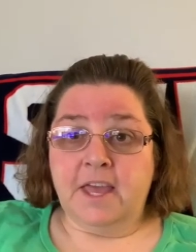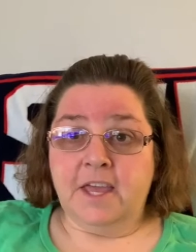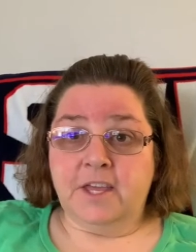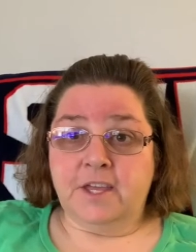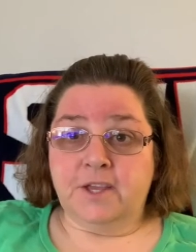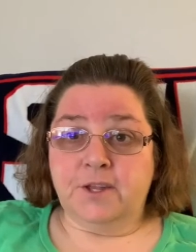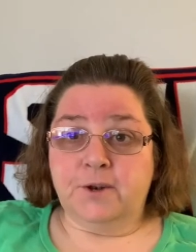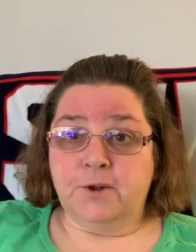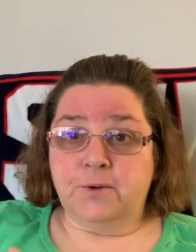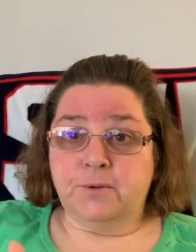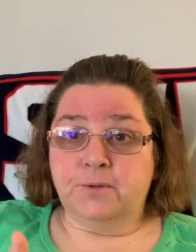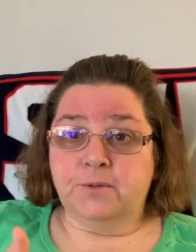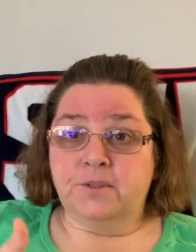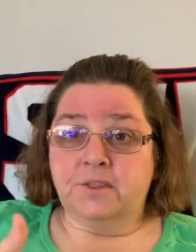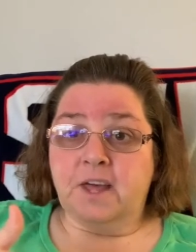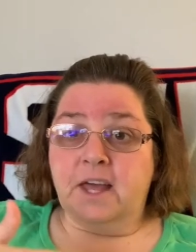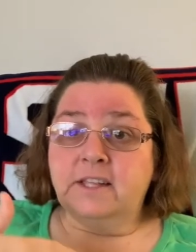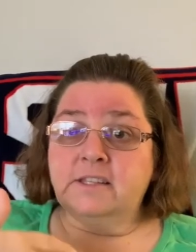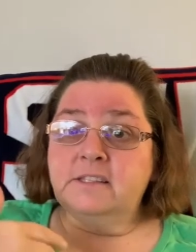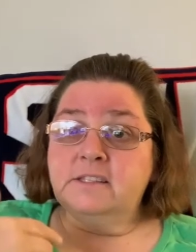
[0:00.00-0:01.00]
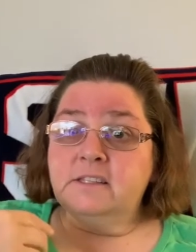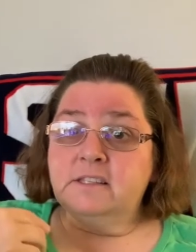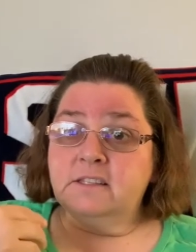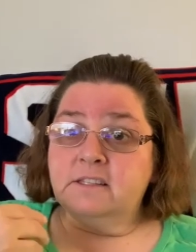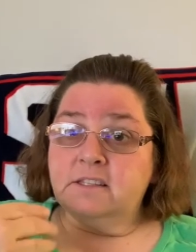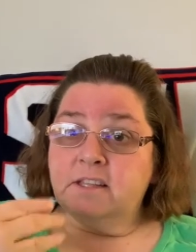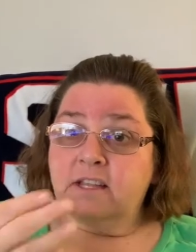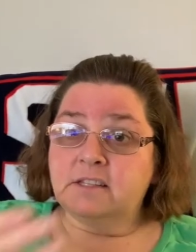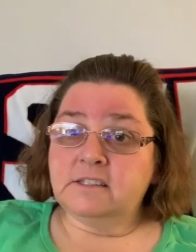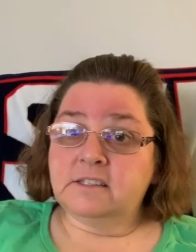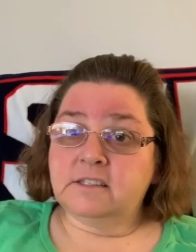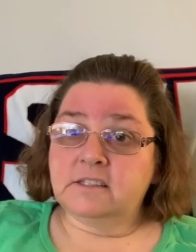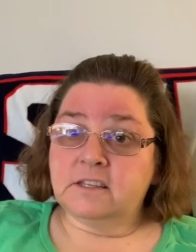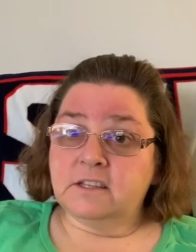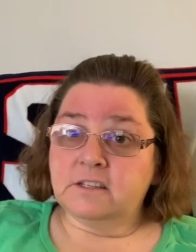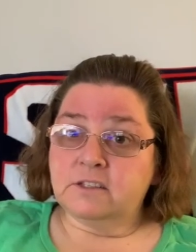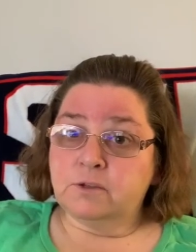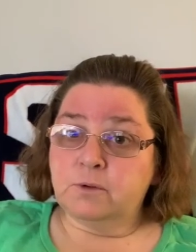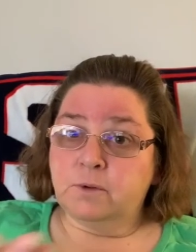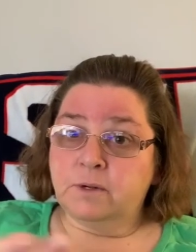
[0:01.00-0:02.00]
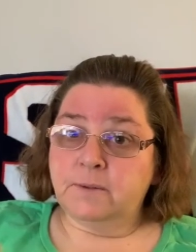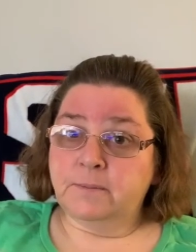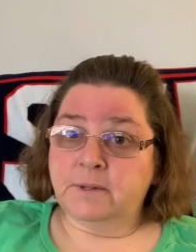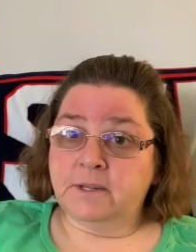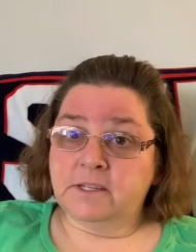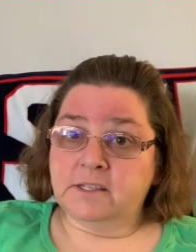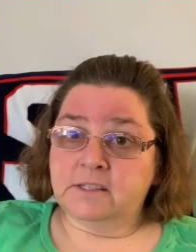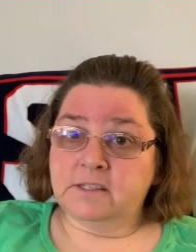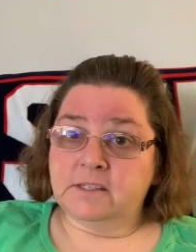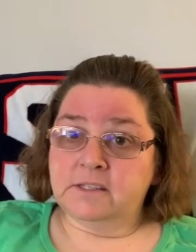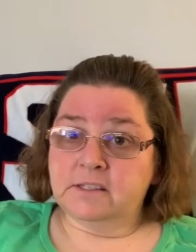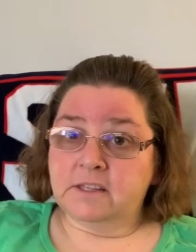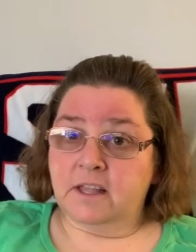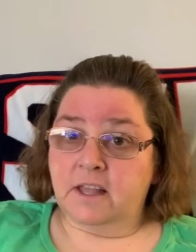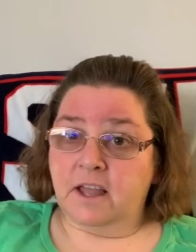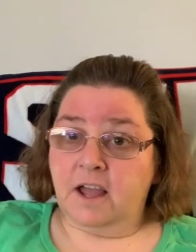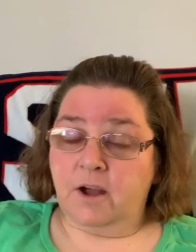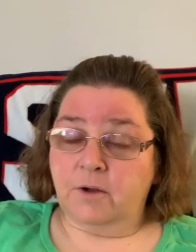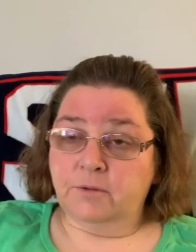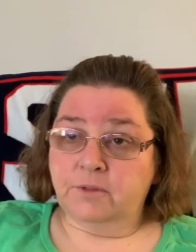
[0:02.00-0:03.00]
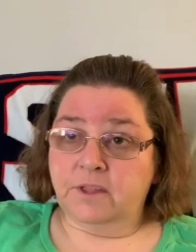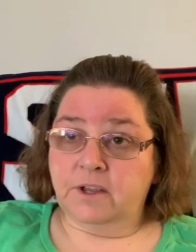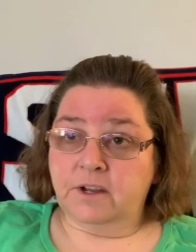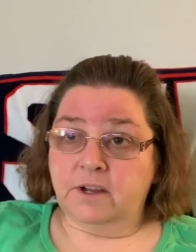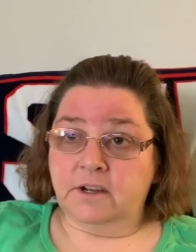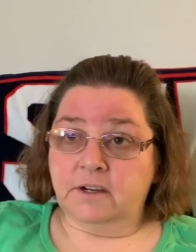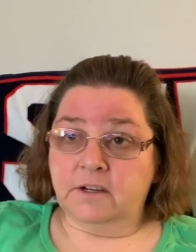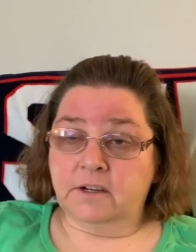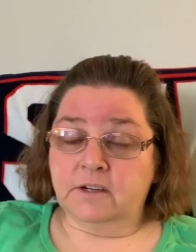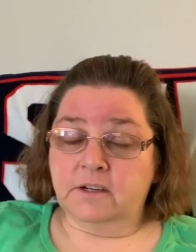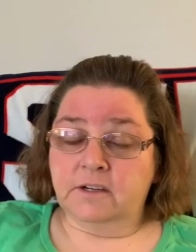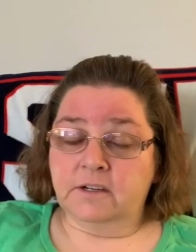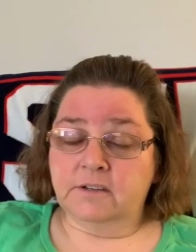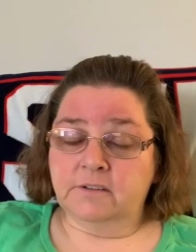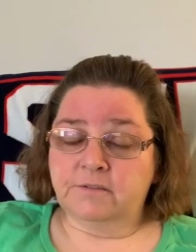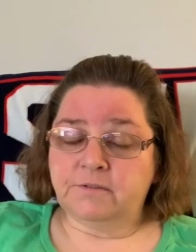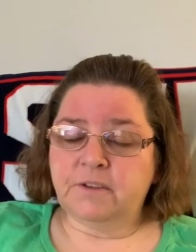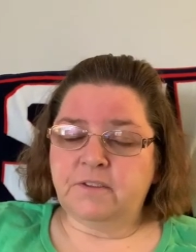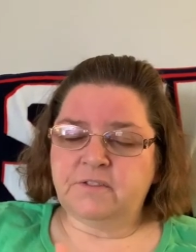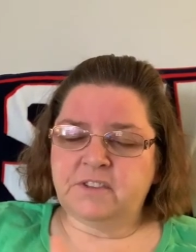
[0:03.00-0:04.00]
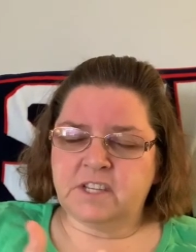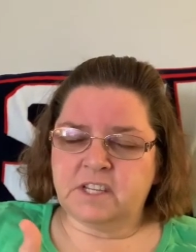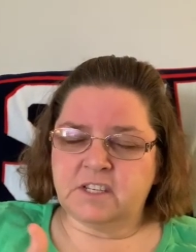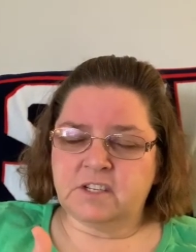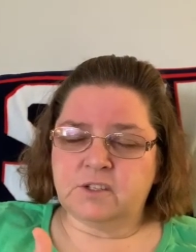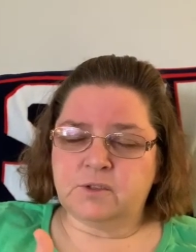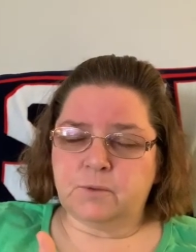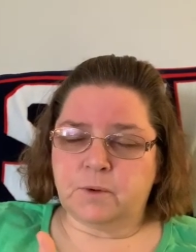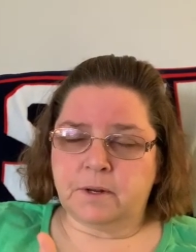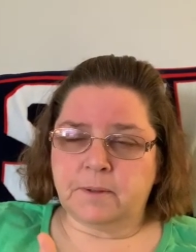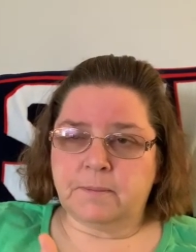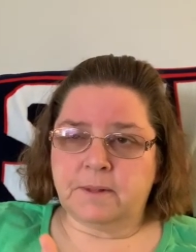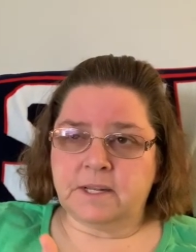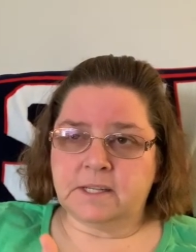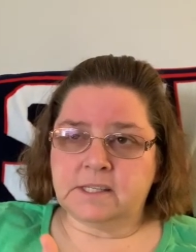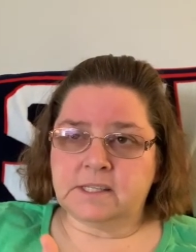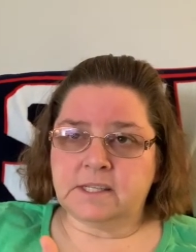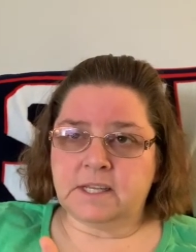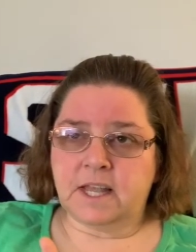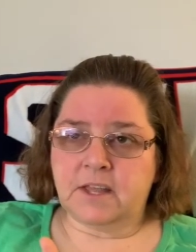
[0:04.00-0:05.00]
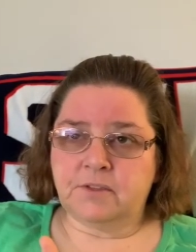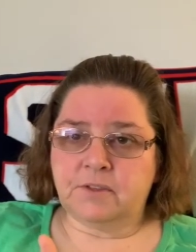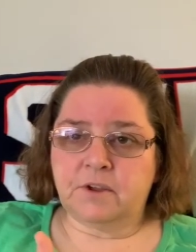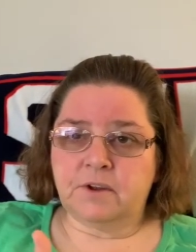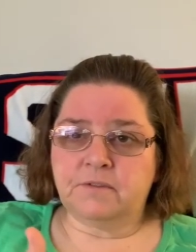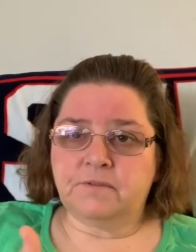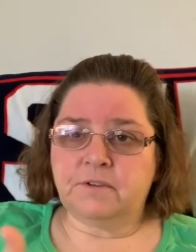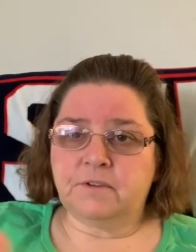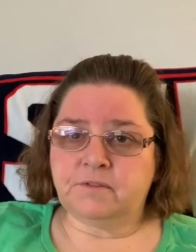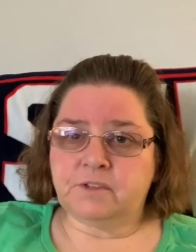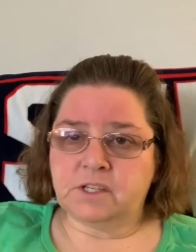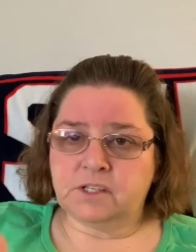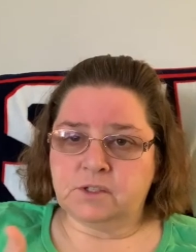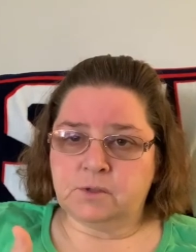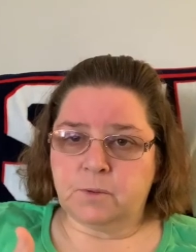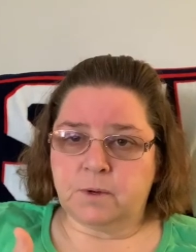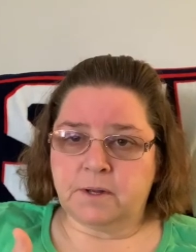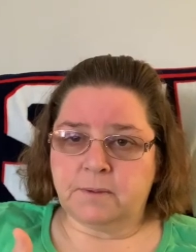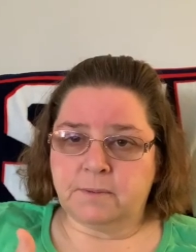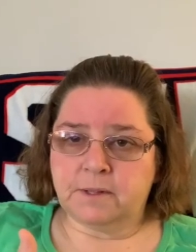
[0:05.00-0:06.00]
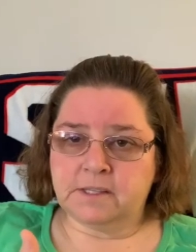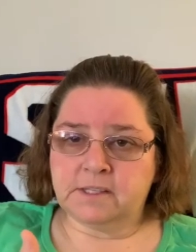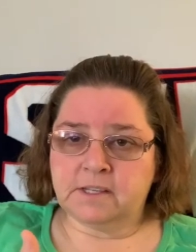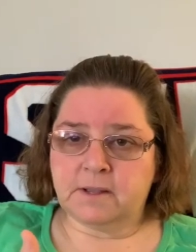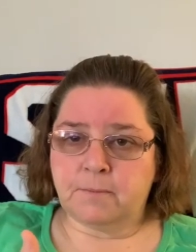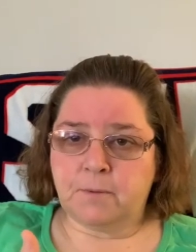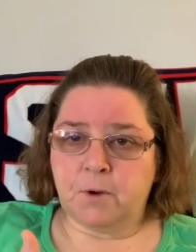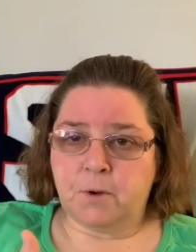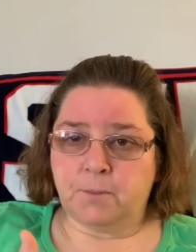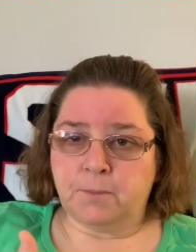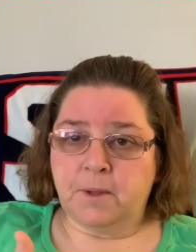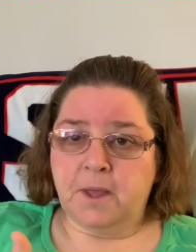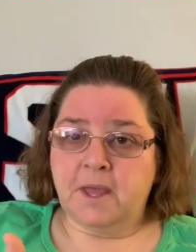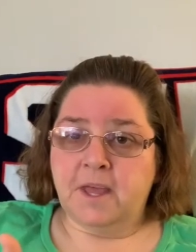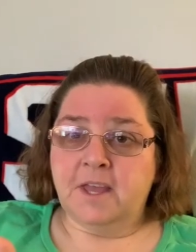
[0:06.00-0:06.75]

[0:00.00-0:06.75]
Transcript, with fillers: you know, that's, that's 20 minutes out there 15 to 20 minutes to get there, 15, 20 minutes come home.